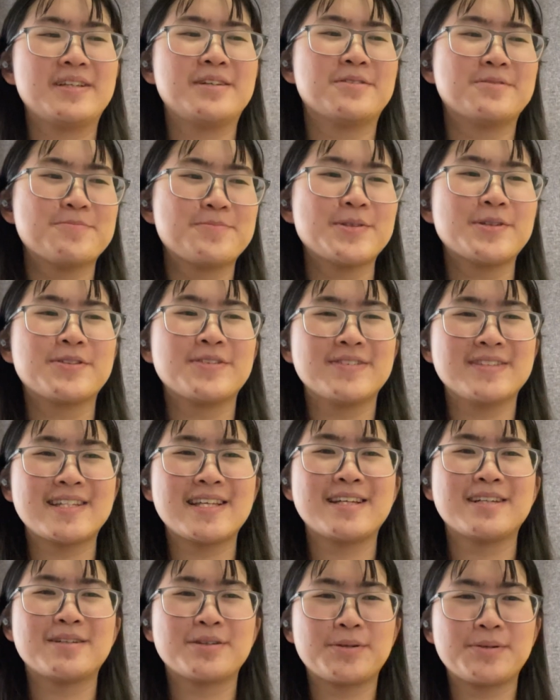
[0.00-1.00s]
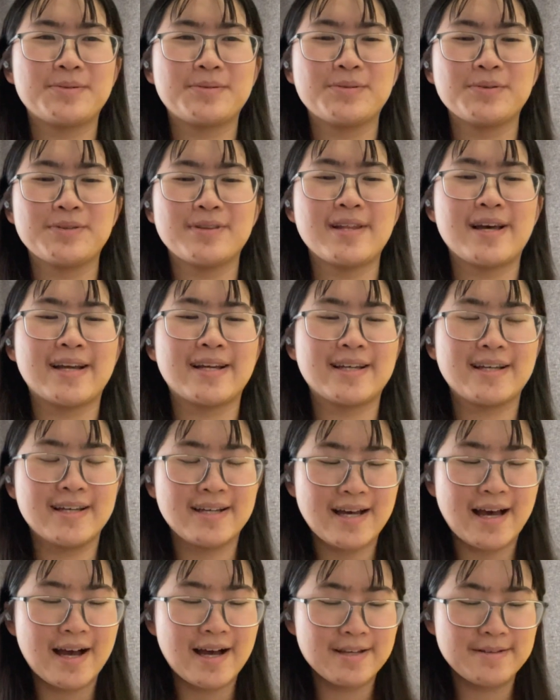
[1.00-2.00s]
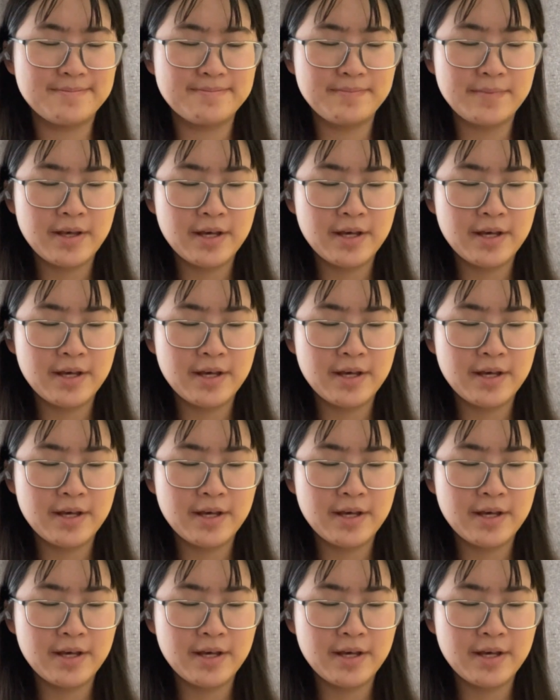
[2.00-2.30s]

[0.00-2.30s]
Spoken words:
of producing a good like high